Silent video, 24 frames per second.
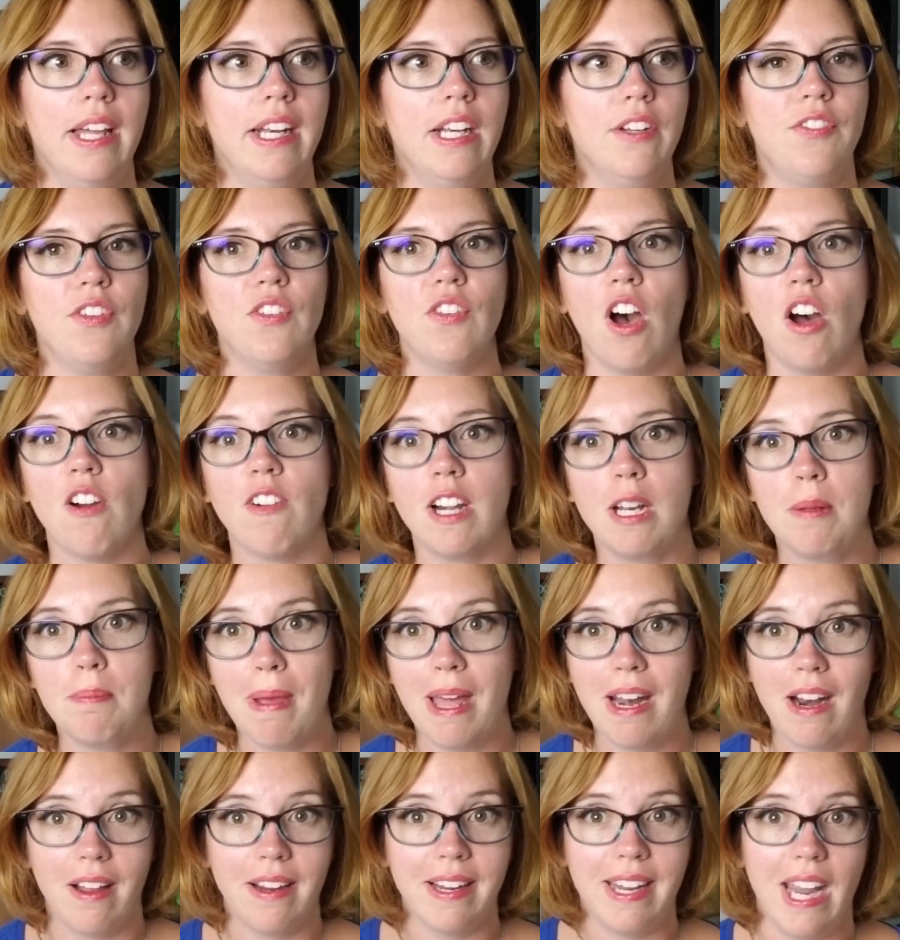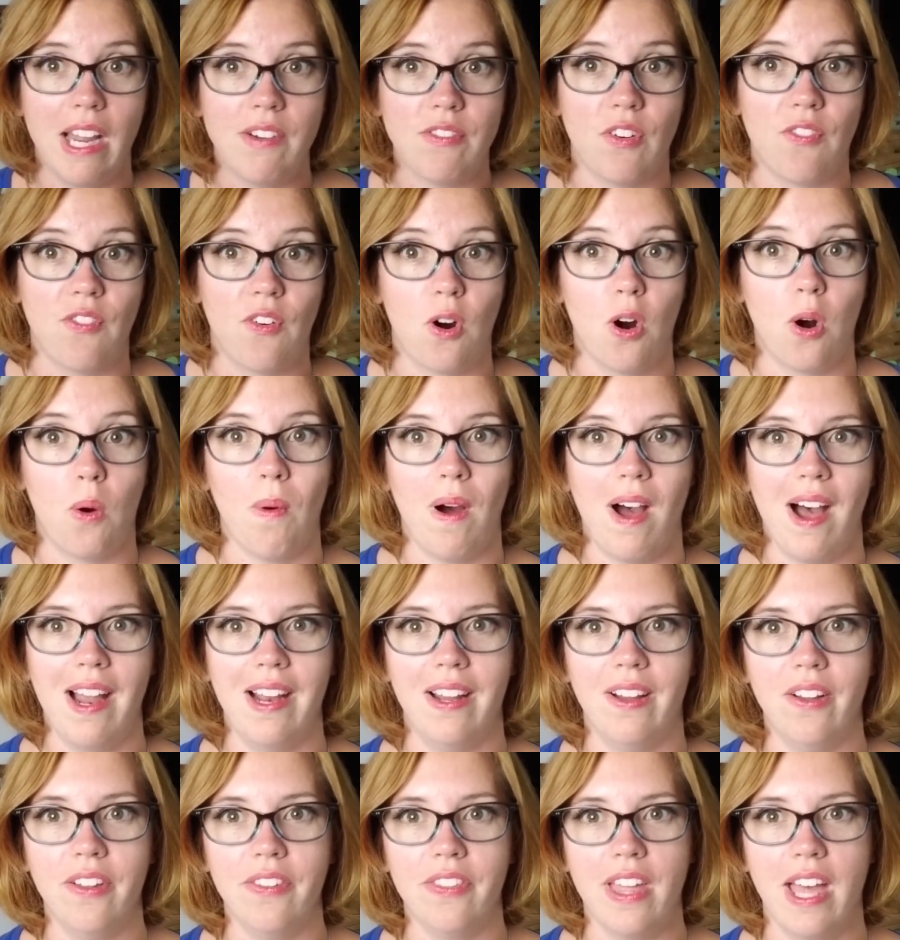And if you've already been on Canva for a
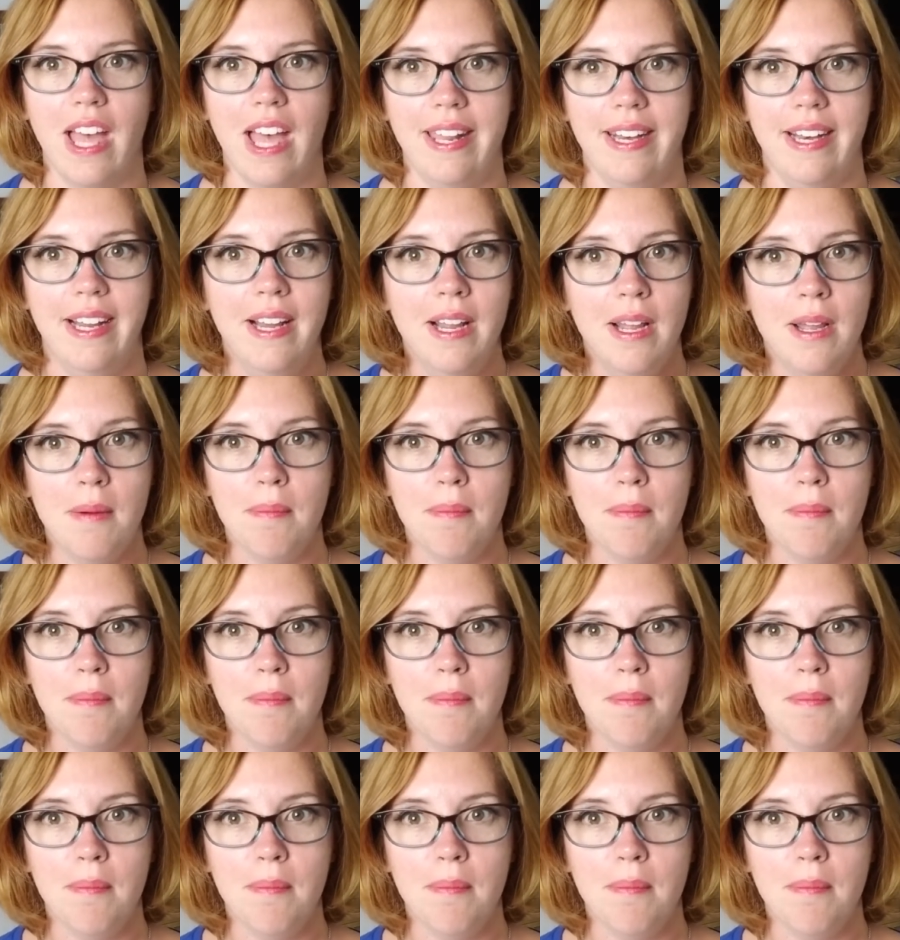while, then